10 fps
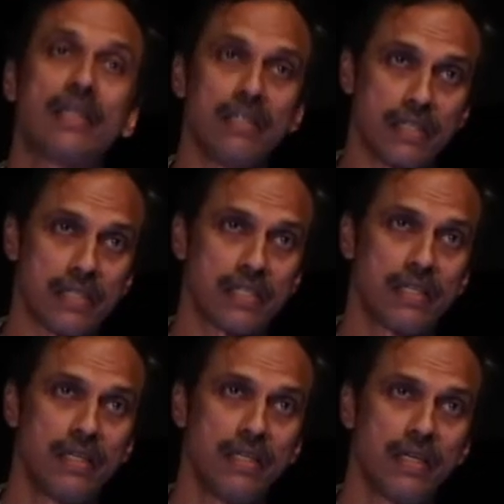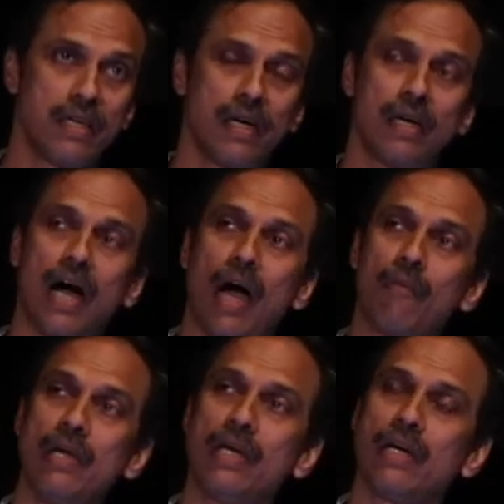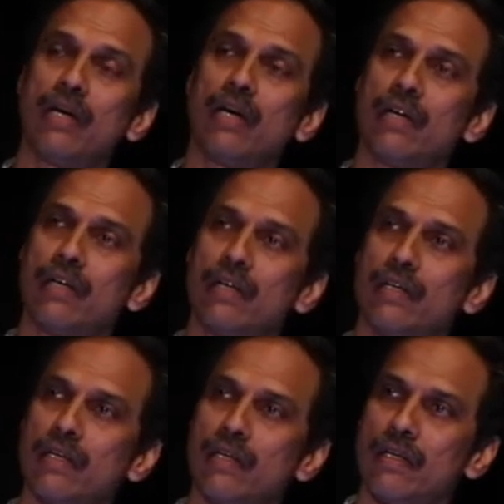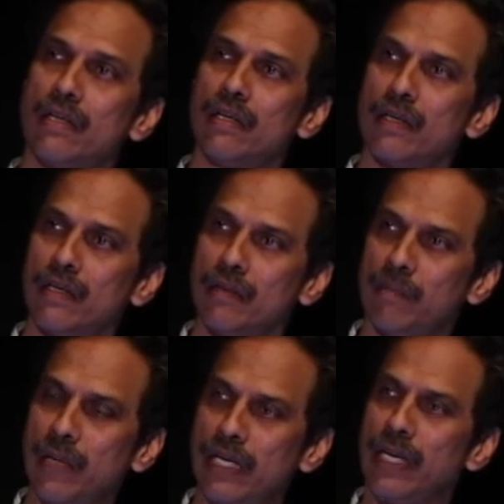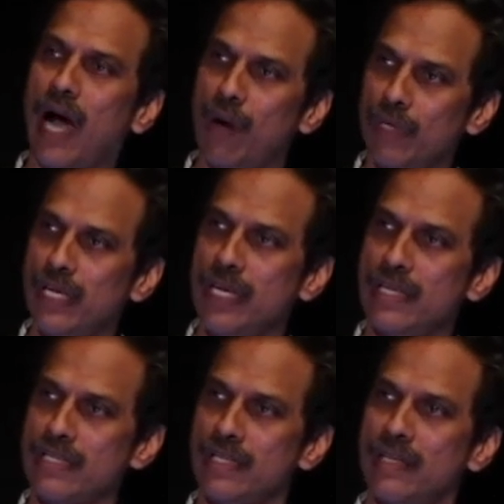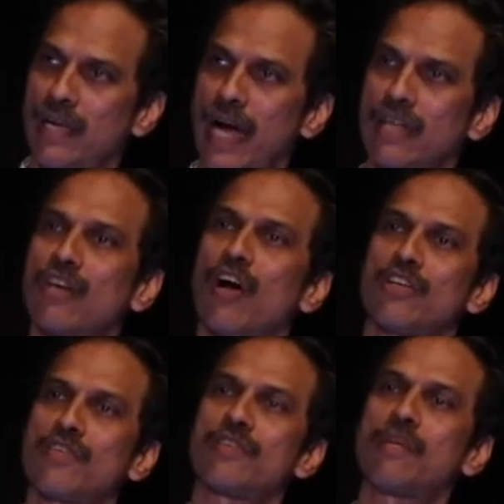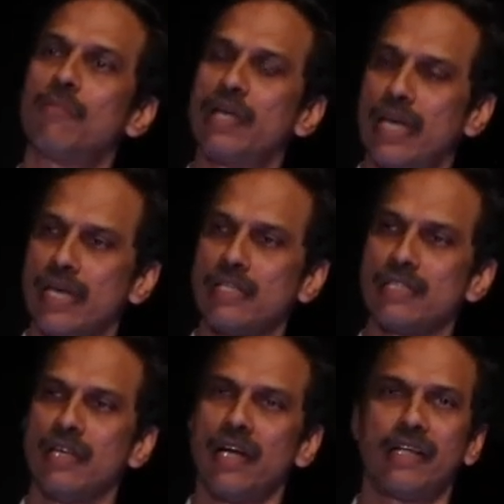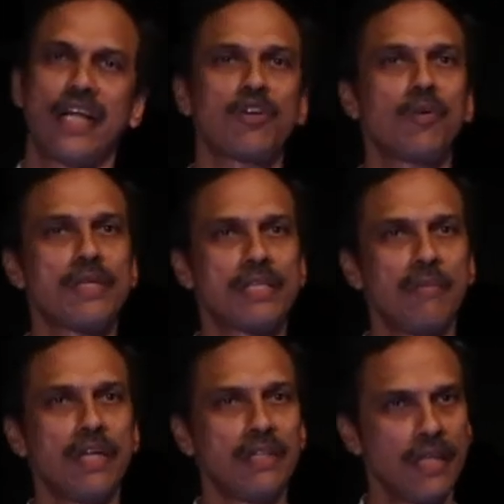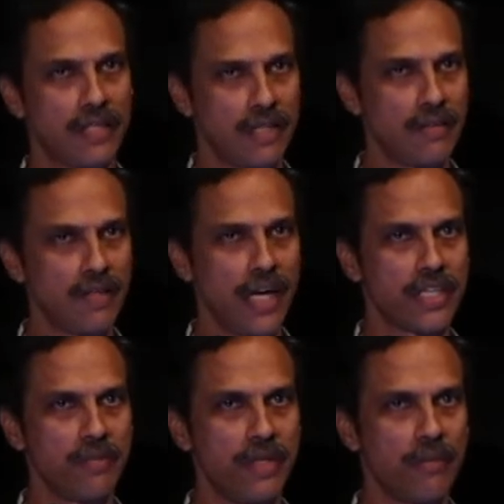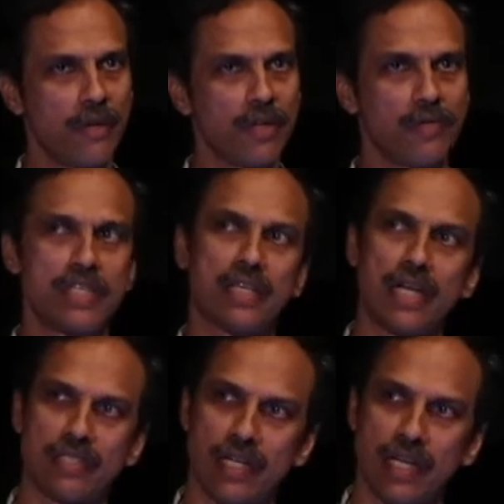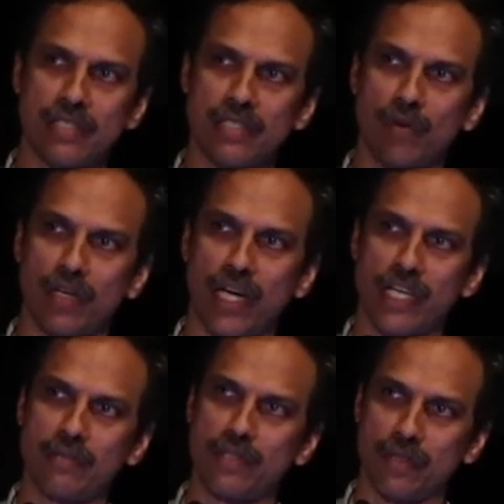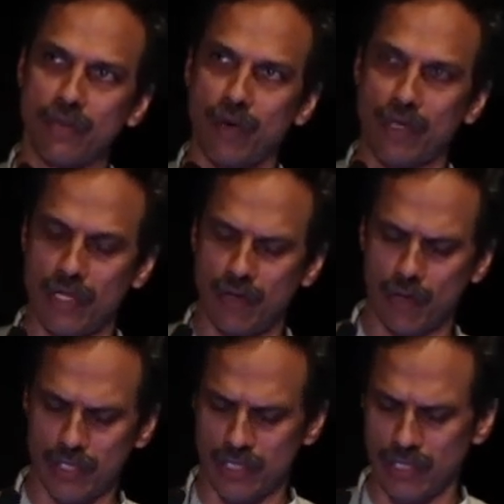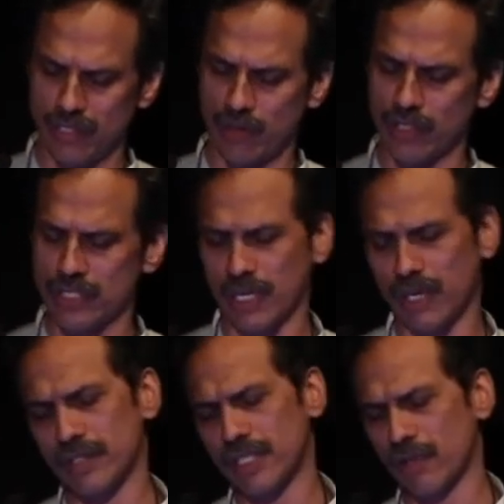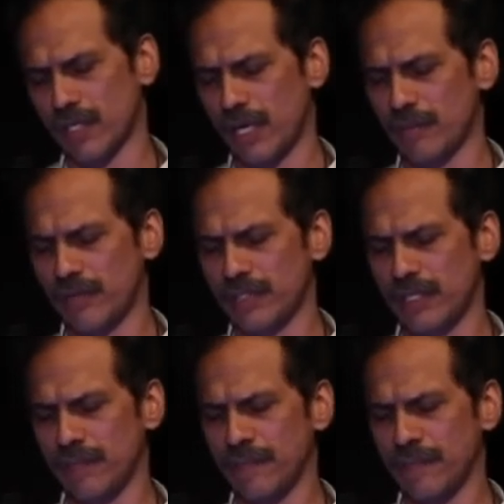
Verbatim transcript: others? Uh, are we uh, meeting our needs at the cost of somebody else? And that could be somebody in the Netravati catchment because we say that's an excess water catchment, so we want their water here, or the Sharavati, or the Hemavati.